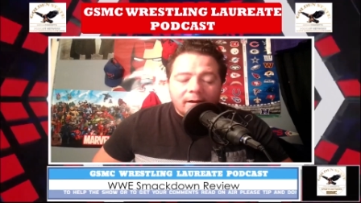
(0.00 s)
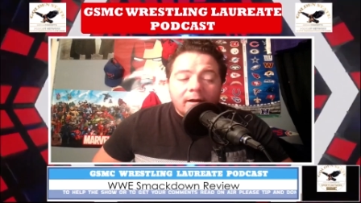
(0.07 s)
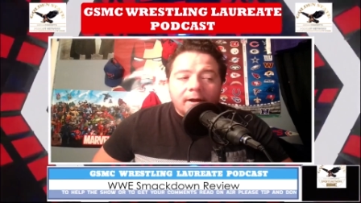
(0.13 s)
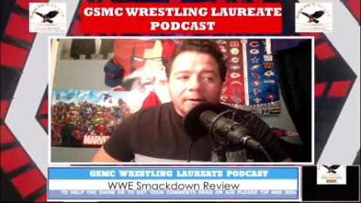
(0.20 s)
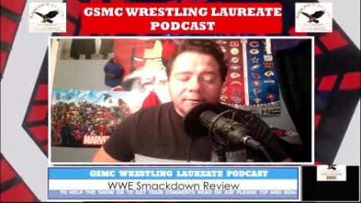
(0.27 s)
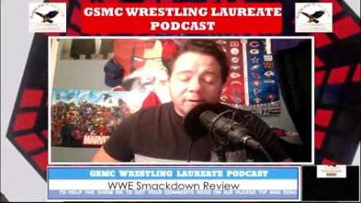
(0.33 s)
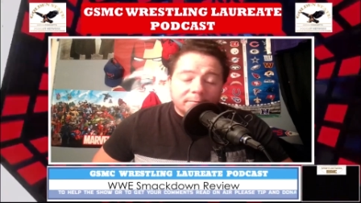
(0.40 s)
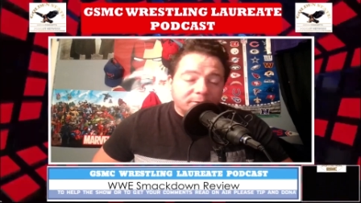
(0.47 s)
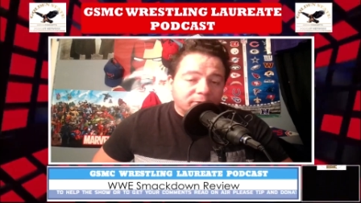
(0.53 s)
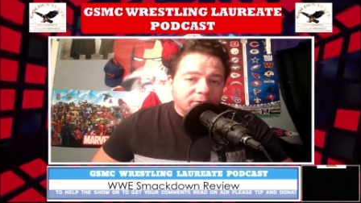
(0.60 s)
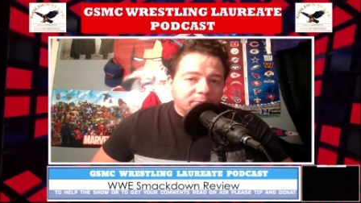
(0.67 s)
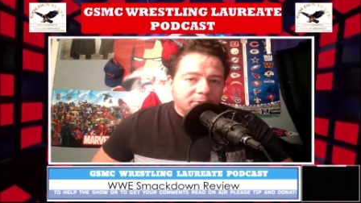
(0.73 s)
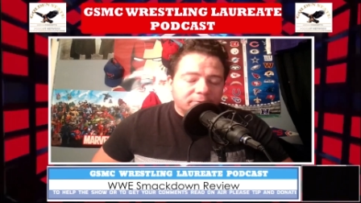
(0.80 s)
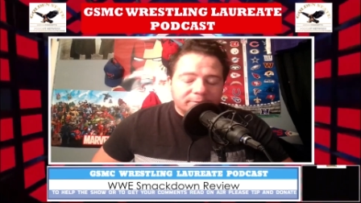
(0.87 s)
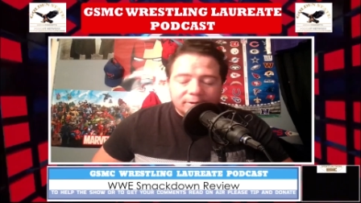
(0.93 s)
on
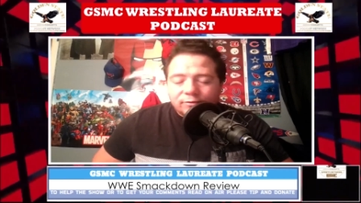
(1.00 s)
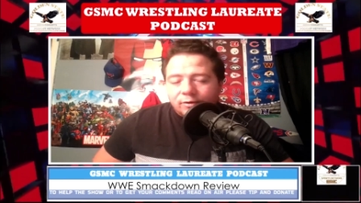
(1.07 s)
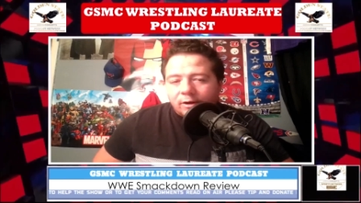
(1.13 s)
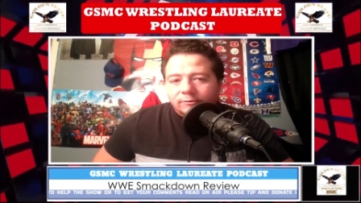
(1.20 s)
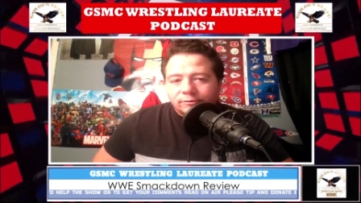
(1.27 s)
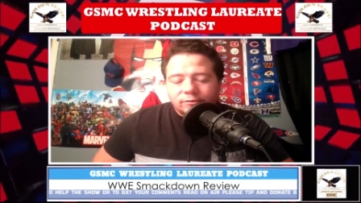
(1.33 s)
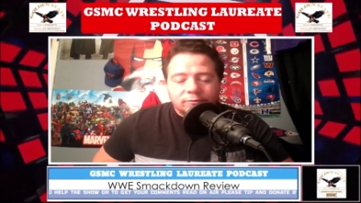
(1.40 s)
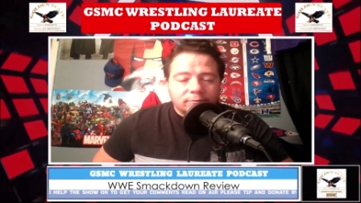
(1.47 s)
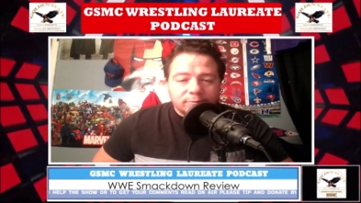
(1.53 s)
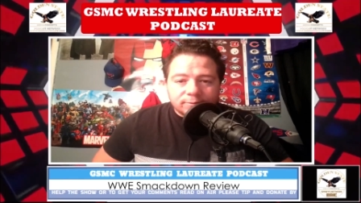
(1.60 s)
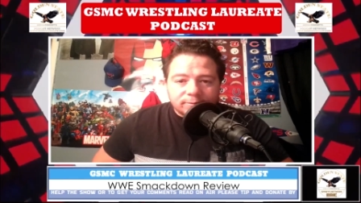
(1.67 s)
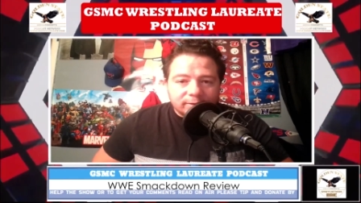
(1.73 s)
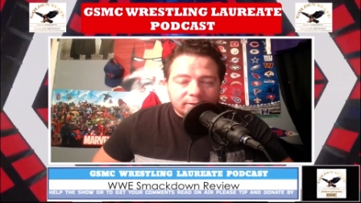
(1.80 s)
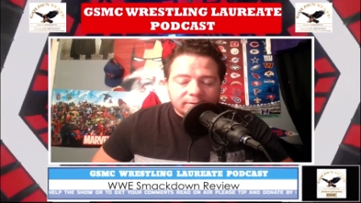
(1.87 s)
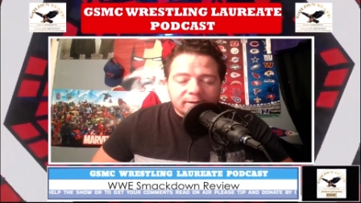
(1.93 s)
WWE Crown Jewel, which
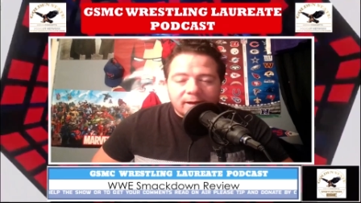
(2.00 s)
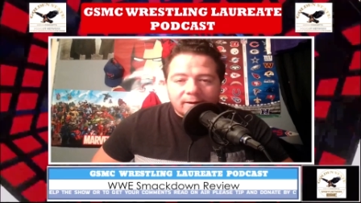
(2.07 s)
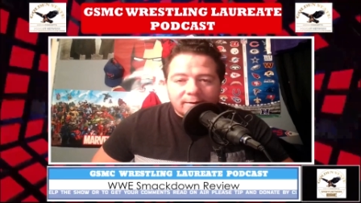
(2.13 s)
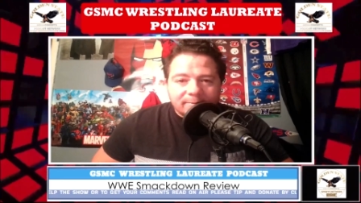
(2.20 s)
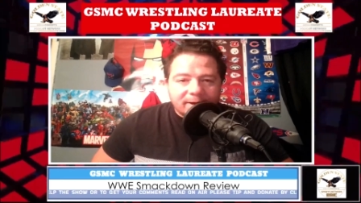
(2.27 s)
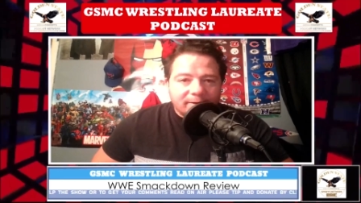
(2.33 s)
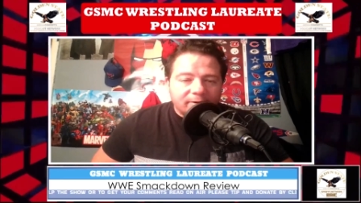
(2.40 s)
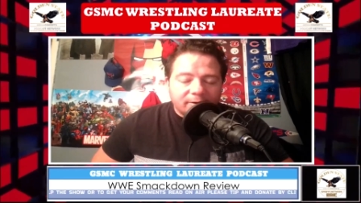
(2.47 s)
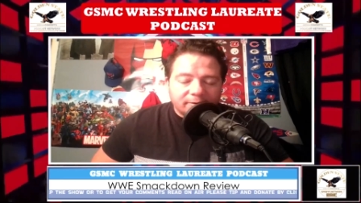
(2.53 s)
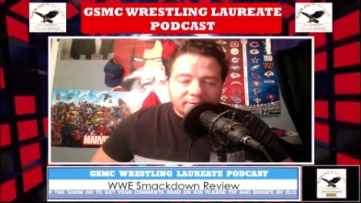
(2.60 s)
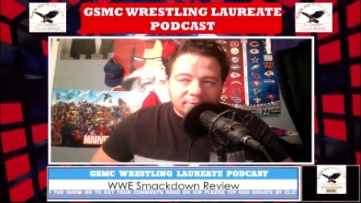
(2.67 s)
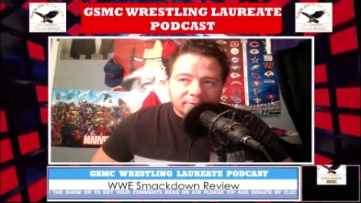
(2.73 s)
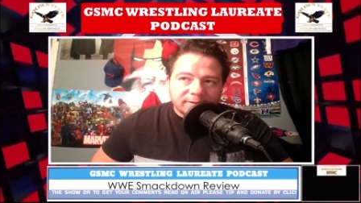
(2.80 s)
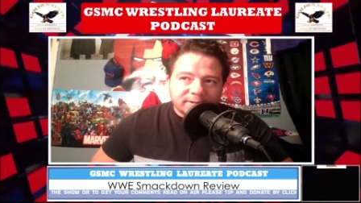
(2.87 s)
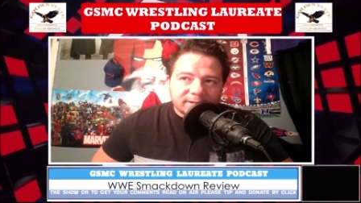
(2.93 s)
we're going to talk about in our
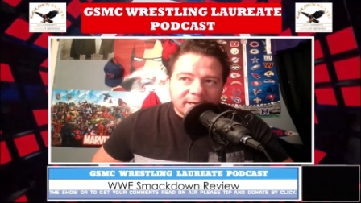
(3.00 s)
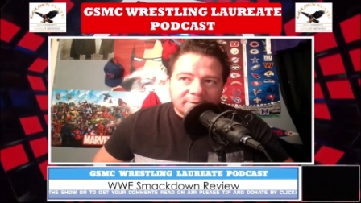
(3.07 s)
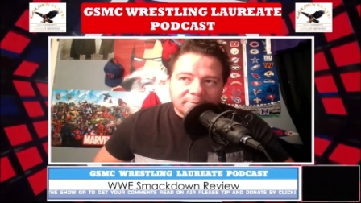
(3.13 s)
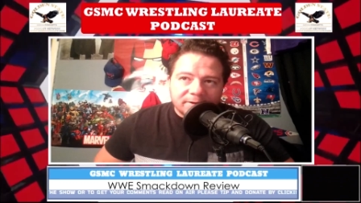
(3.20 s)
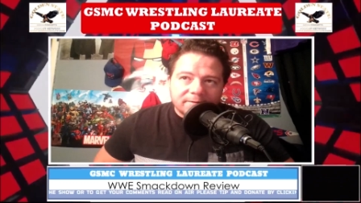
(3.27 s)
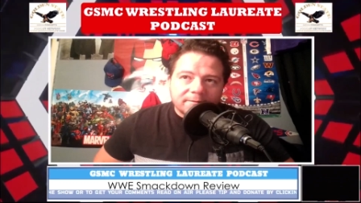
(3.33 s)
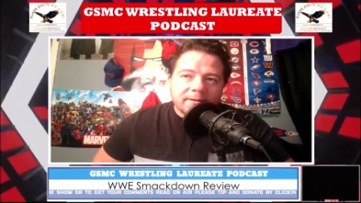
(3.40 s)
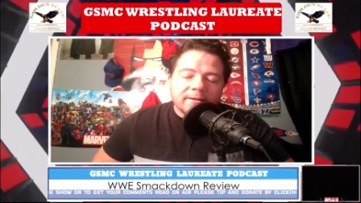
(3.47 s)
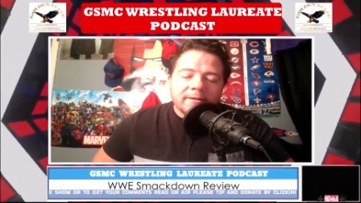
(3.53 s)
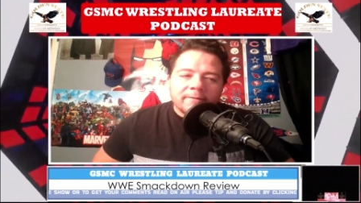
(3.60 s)
third segment.